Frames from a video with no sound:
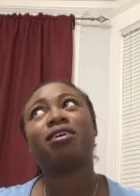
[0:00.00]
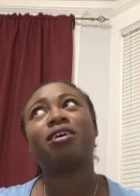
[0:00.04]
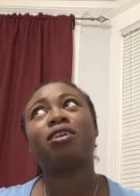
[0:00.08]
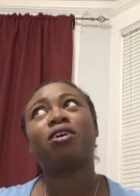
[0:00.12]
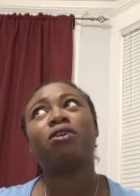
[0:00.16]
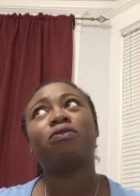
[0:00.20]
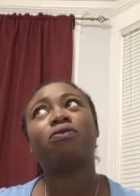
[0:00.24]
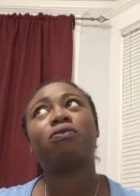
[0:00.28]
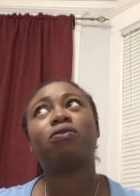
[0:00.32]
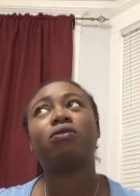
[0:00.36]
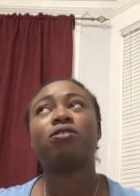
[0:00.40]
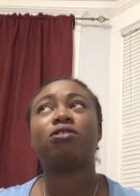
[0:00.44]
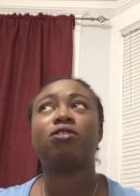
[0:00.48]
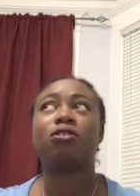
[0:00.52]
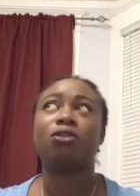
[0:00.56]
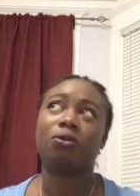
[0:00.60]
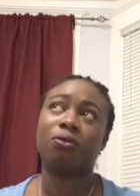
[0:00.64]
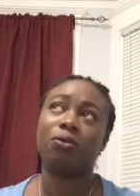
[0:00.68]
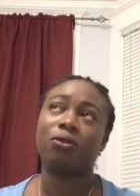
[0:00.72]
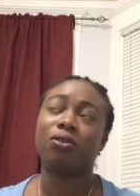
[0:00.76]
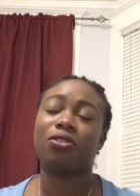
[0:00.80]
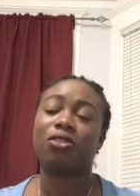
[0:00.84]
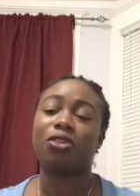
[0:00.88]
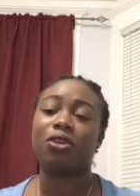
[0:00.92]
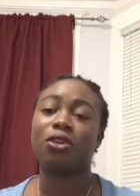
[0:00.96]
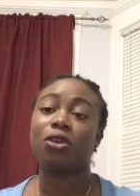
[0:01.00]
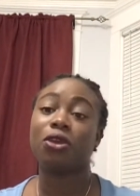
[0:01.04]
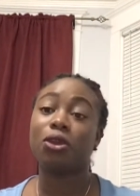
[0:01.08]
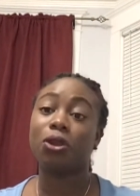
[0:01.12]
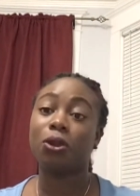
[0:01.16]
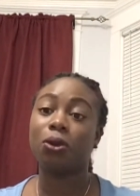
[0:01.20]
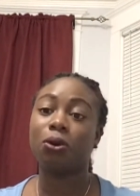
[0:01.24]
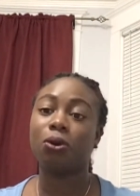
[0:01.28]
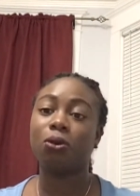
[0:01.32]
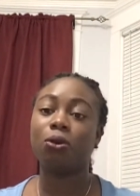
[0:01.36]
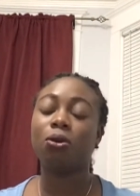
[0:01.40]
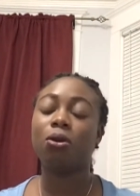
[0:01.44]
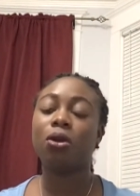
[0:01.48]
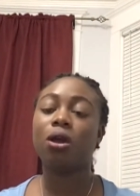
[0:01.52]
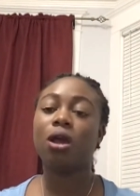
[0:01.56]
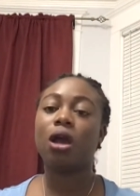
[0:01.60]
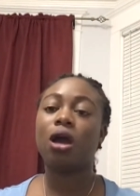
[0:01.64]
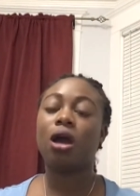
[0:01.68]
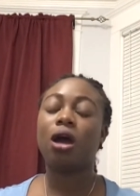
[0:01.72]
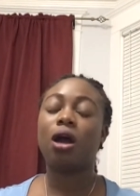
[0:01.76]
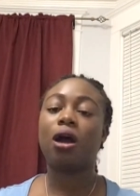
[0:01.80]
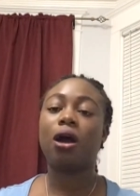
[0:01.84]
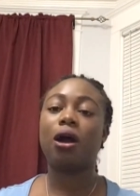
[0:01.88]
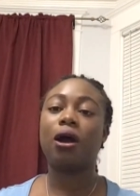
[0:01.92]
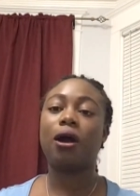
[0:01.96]
of Dorothy, you know?
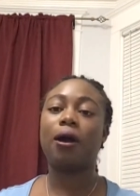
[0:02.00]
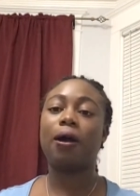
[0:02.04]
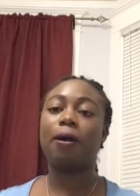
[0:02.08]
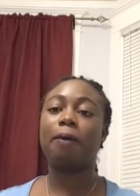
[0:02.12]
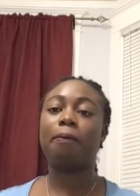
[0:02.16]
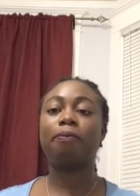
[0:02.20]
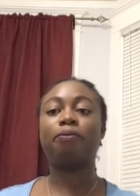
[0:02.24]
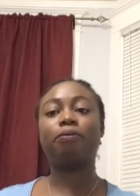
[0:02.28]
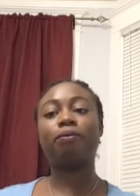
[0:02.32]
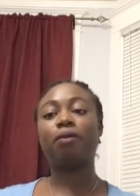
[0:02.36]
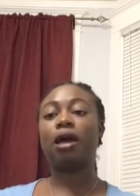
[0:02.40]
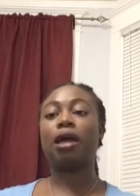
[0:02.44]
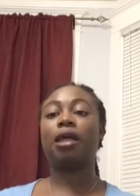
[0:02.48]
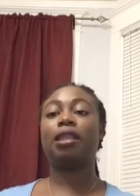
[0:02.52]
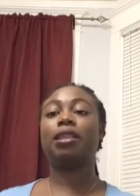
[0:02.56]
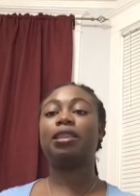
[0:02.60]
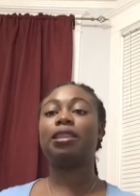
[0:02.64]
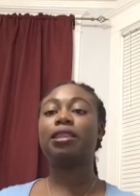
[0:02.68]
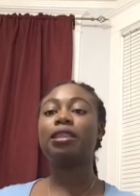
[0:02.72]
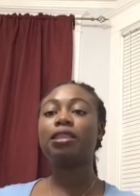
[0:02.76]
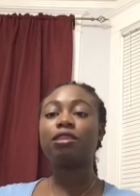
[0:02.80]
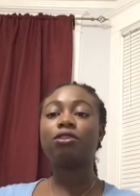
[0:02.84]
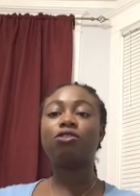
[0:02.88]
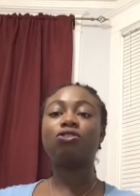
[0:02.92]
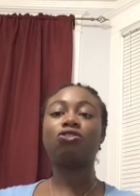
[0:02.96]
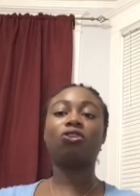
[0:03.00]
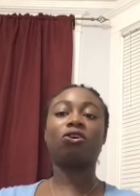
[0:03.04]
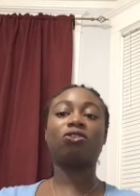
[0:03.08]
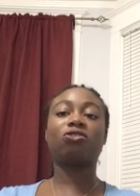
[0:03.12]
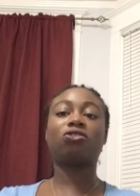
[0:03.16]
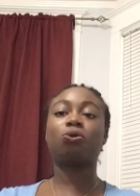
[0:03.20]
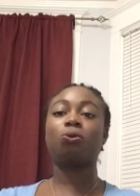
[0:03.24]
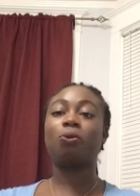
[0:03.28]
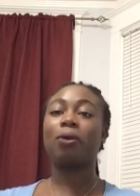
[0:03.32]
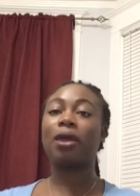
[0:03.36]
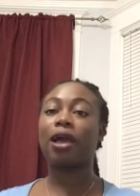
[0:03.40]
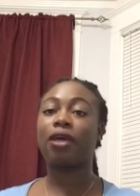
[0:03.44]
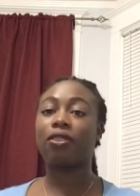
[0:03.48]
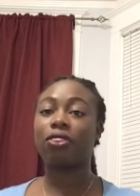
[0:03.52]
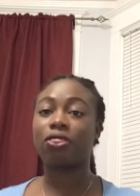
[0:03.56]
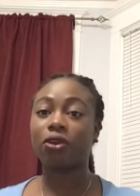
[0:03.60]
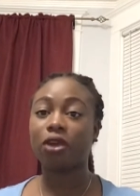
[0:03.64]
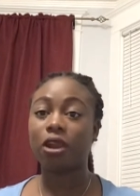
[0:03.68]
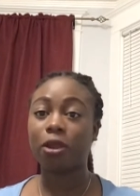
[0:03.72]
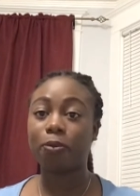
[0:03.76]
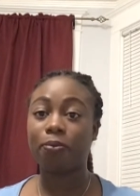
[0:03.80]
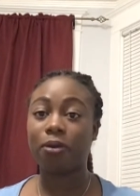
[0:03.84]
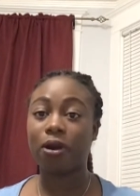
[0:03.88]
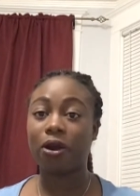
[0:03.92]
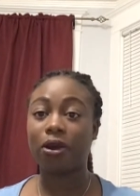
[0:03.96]
And just the way I thought
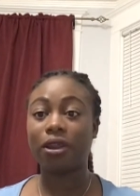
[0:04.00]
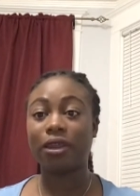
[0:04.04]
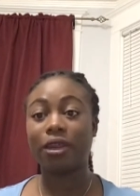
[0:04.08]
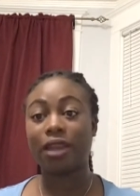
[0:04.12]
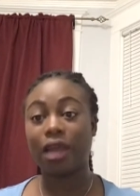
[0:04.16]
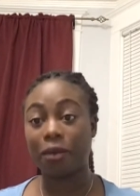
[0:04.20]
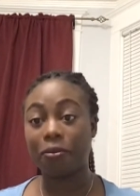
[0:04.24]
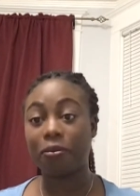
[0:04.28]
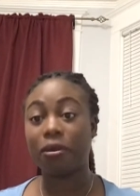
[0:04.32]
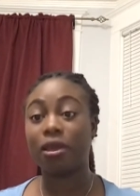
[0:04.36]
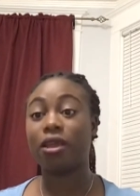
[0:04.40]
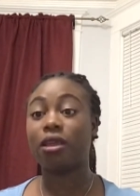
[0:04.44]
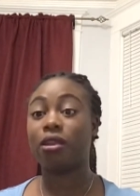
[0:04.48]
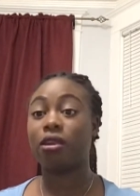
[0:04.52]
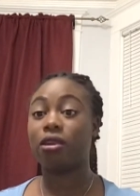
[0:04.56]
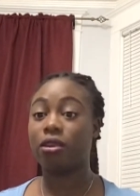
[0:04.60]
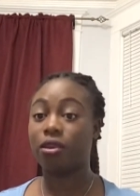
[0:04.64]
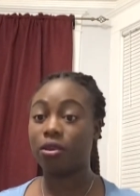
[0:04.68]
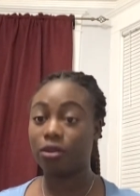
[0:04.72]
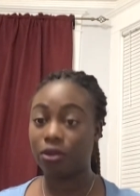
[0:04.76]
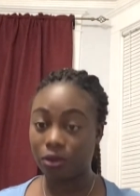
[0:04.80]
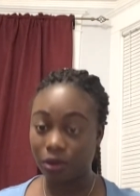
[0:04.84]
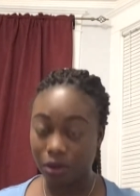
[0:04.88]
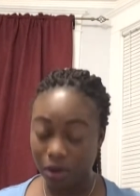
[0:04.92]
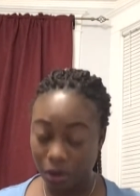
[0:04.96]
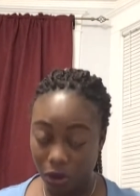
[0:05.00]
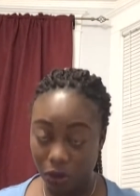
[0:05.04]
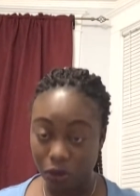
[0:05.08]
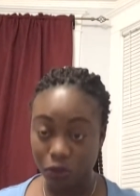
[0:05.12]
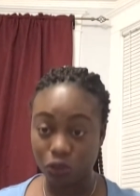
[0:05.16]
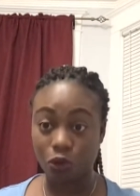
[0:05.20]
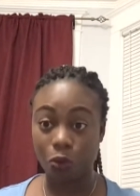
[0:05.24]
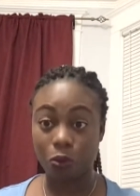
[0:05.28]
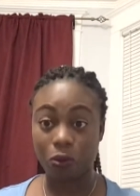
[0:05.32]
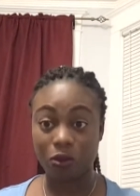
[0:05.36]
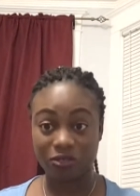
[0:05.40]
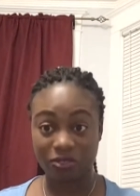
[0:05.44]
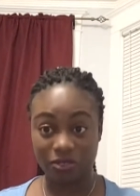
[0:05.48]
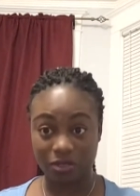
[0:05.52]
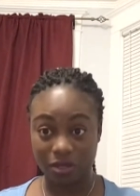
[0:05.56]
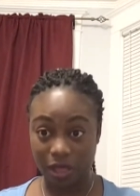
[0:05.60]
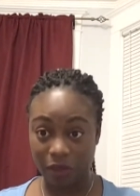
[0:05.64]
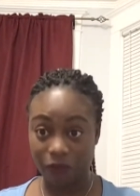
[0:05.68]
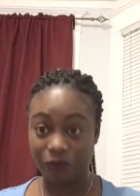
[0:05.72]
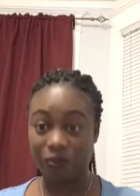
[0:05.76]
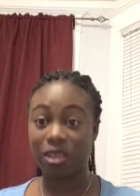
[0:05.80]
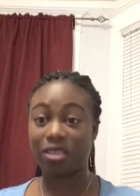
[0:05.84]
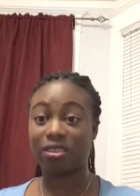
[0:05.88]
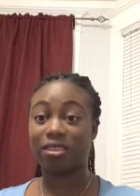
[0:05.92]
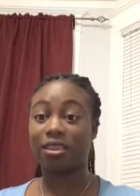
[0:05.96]
about it, I mean, Ozo was
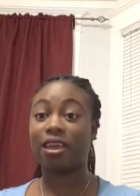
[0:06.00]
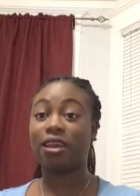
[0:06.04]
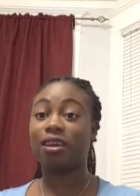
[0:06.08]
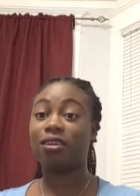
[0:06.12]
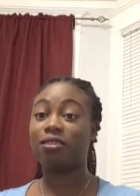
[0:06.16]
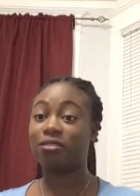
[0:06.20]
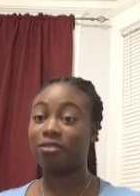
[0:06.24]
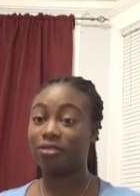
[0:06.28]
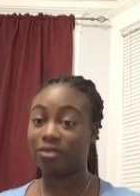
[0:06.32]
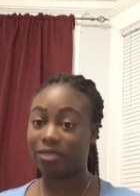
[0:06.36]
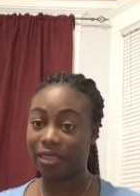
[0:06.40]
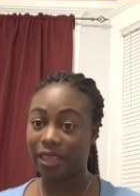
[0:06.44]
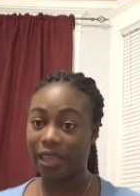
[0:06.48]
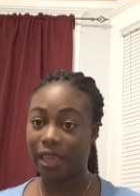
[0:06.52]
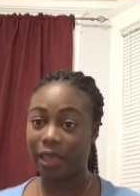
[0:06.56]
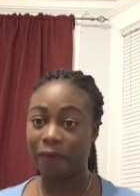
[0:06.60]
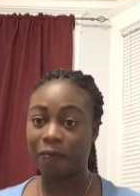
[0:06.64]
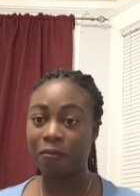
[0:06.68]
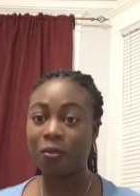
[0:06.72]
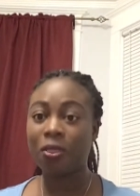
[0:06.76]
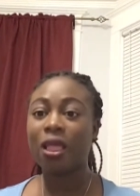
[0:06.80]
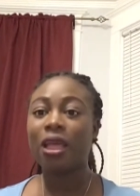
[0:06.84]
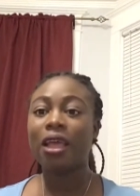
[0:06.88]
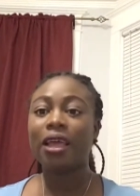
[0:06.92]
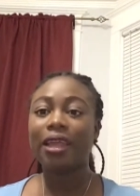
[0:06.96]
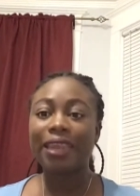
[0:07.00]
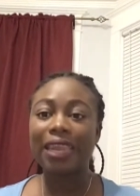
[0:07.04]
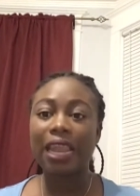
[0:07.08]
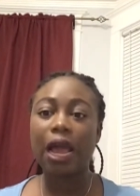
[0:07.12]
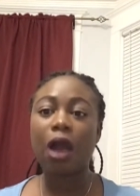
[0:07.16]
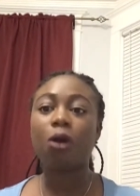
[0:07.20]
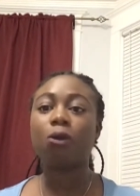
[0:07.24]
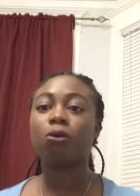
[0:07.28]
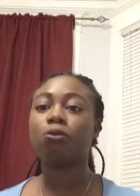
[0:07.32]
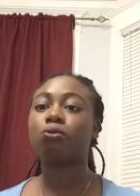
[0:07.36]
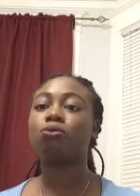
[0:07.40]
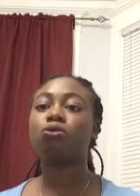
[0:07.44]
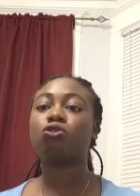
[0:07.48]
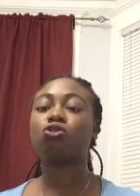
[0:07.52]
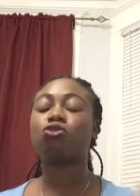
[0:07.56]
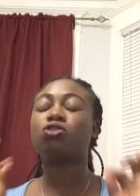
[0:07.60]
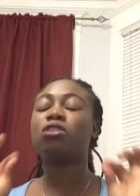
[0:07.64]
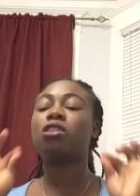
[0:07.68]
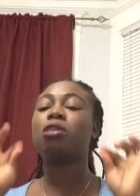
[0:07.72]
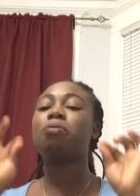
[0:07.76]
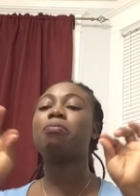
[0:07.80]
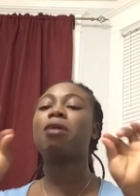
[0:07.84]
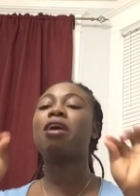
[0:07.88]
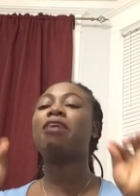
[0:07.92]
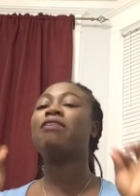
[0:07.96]
evicted today. Now, to the
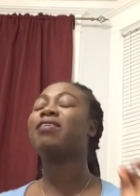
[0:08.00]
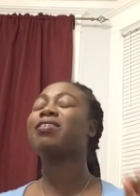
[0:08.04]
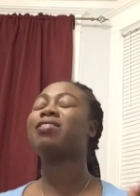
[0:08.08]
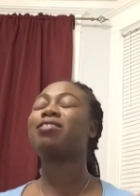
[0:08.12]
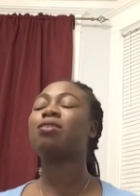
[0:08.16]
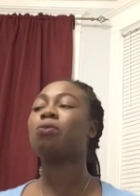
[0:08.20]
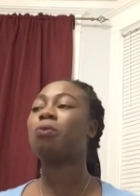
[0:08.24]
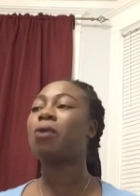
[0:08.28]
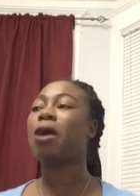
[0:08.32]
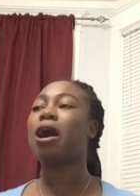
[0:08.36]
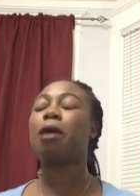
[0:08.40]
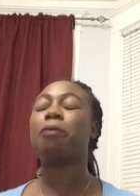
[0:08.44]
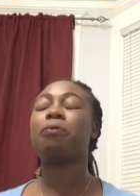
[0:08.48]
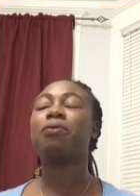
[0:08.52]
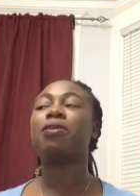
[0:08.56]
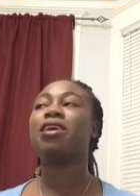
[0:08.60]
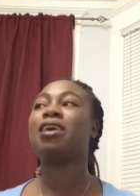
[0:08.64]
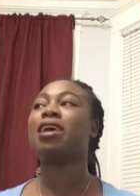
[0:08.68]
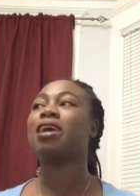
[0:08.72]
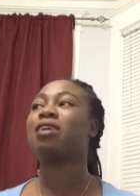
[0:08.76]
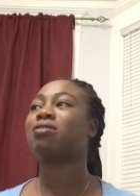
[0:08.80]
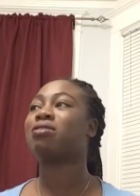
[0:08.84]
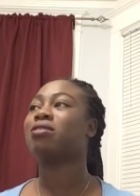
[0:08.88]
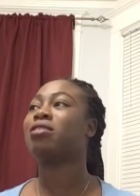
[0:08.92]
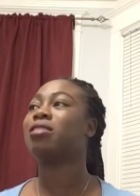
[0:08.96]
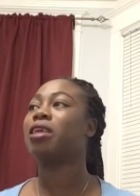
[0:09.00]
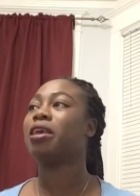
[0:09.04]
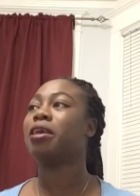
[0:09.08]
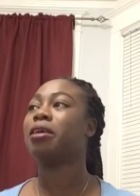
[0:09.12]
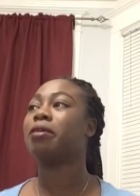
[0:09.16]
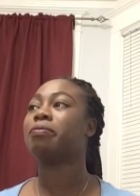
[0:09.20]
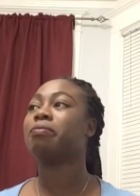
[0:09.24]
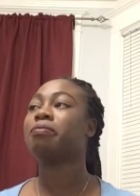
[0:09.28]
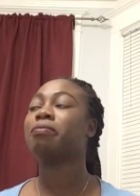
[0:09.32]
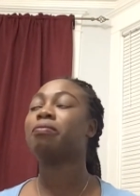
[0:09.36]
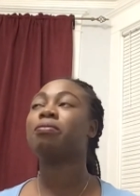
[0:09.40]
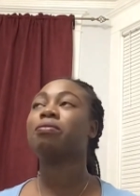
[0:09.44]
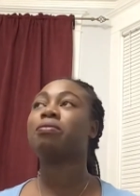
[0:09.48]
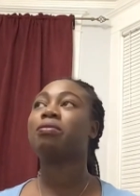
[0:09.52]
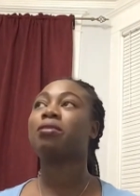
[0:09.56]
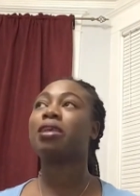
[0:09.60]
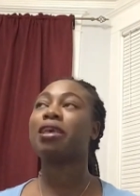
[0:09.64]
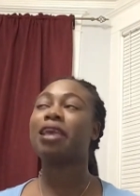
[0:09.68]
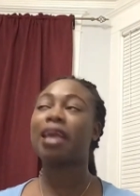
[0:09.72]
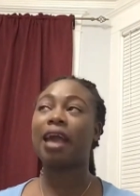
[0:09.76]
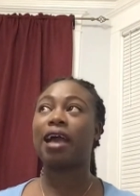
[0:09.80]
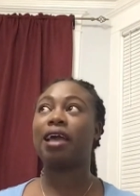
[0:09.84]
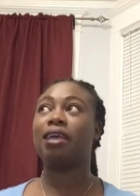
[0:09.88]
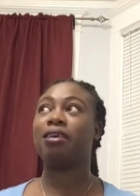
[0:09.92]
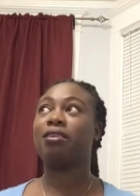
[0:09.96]
main reason why I'm here today,
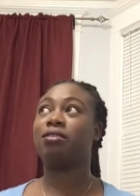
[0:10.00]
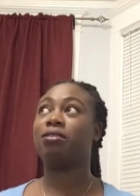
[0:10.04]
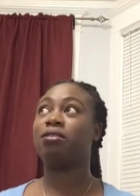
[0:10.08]
guys,